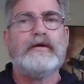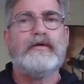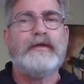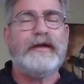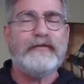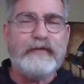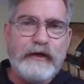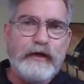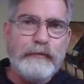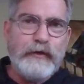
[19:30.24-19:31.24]
that is in
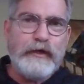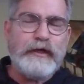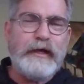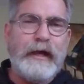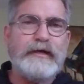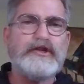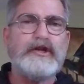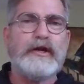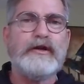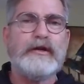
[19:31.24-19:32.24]

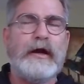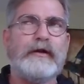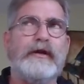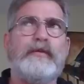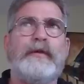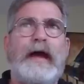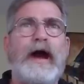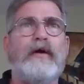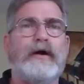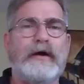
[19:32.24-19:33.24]
communication not only with
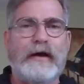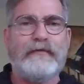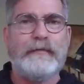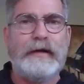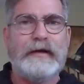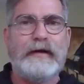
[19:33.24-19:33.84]
our government,